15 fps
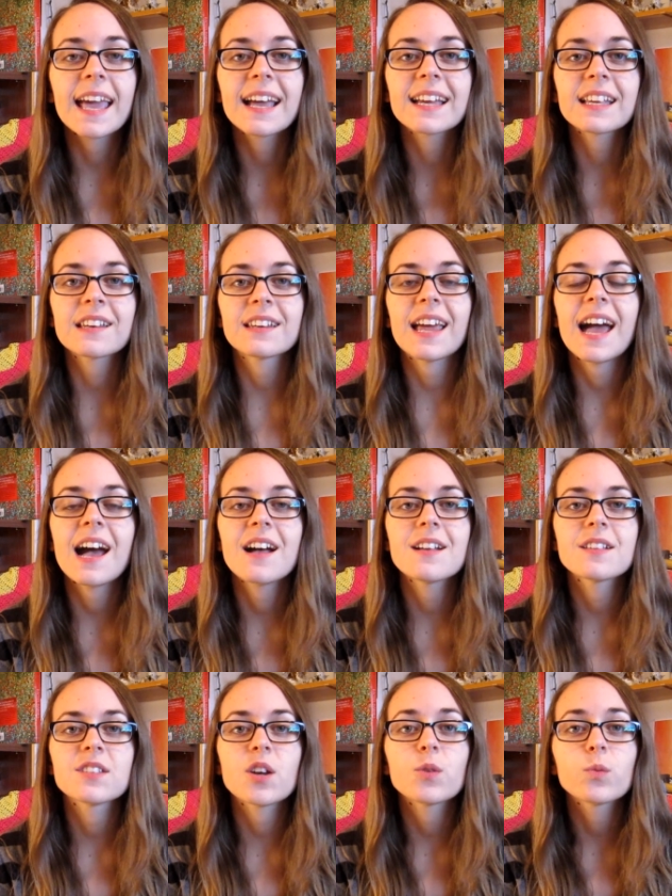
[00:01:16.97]
and
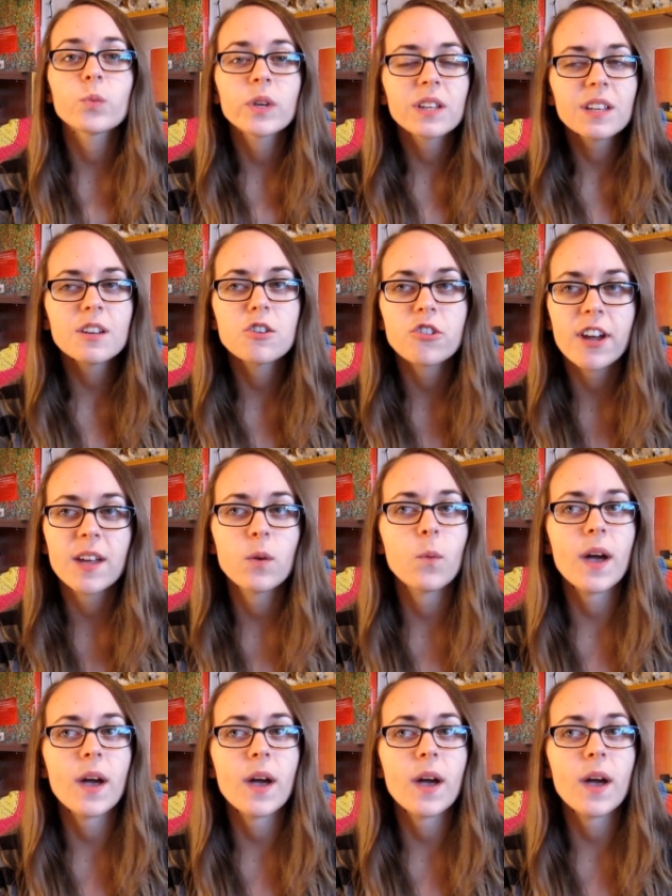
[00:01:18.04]
has a really great